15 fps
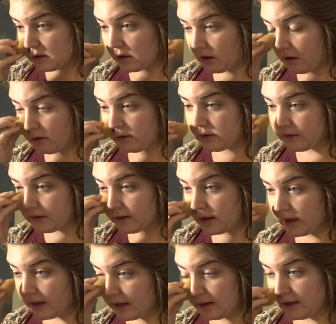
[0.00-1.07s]
call it a
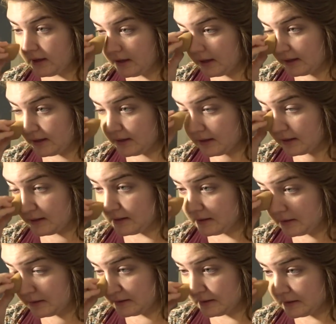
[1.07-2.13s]
day
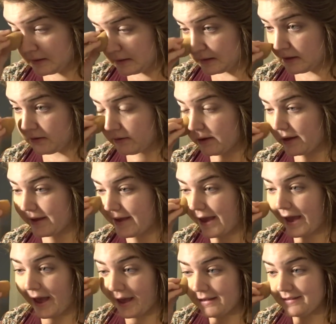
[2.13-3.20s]
and go get
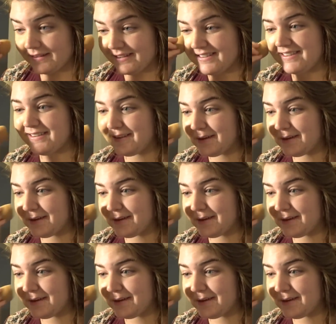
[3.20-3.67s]
gas.